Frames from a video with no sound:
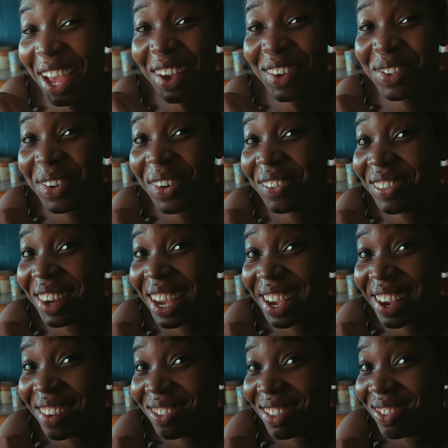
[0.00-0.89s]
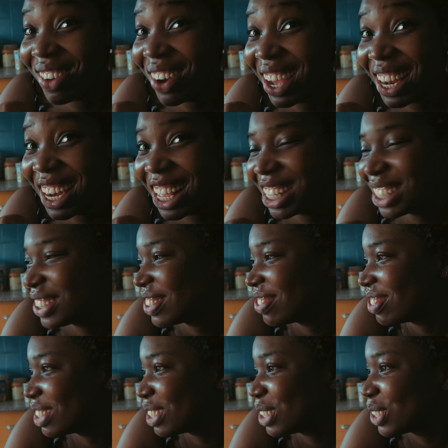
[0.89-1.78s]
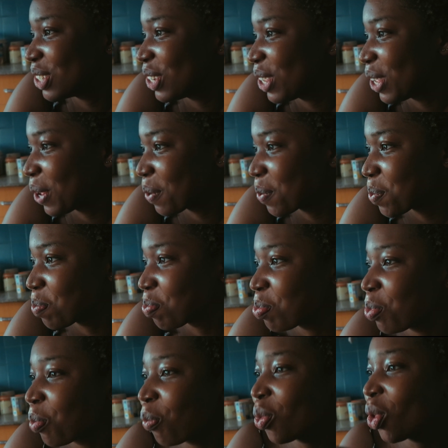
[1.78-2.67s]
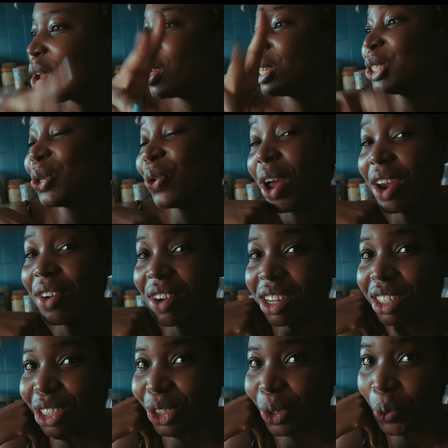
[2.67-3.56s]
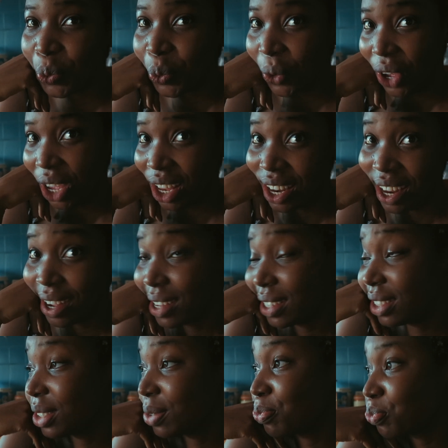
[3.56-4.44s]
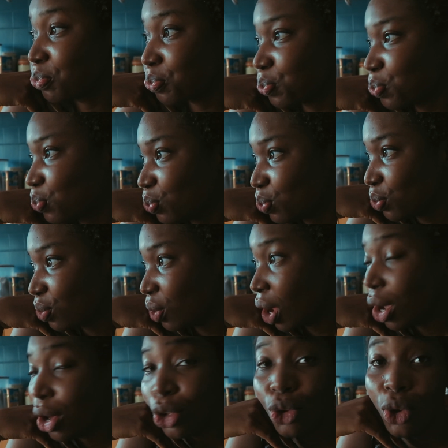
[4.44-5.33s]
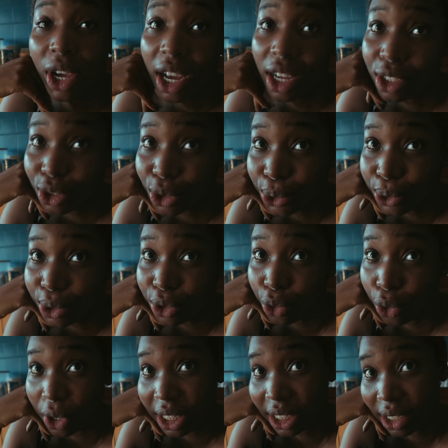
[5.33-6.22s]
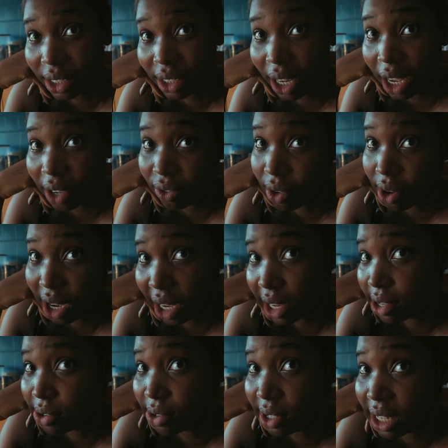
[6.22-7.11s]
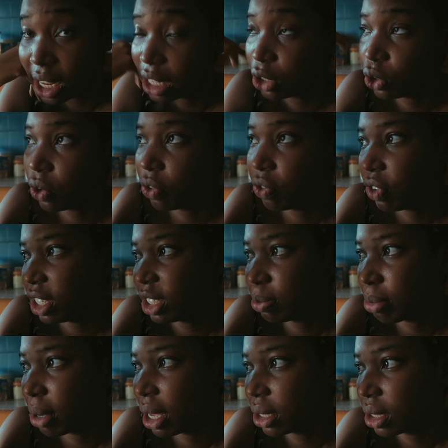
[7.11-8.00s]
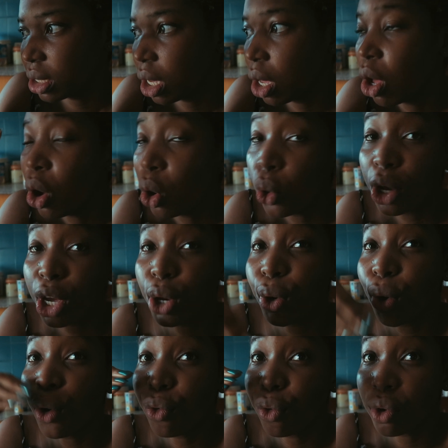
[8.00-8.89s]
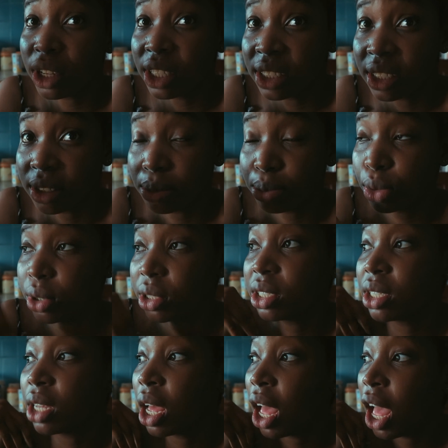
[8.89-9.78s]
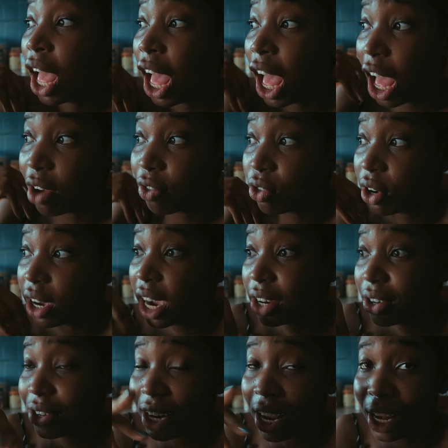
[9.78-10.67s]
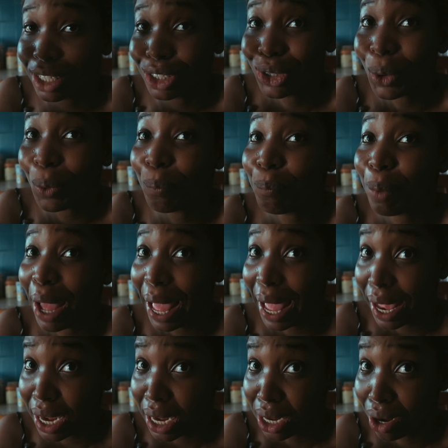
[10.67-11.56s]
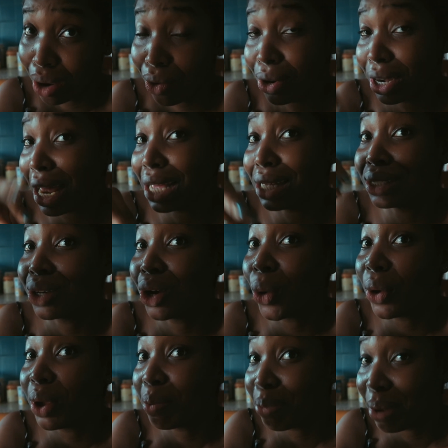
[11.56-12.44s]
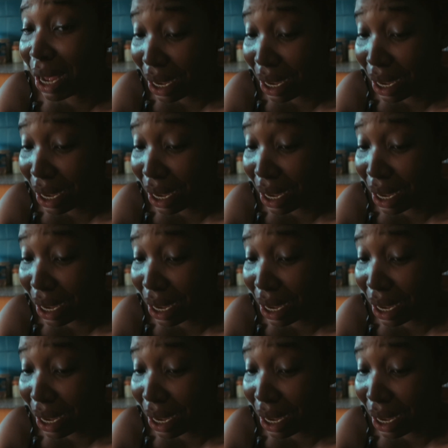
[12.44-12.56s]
I've come back, I've been my life too much. Okay. So I read somewhere that you can use rotten avocados as your face mask. Okay, not rotten, but avocado that has gone bad or that is going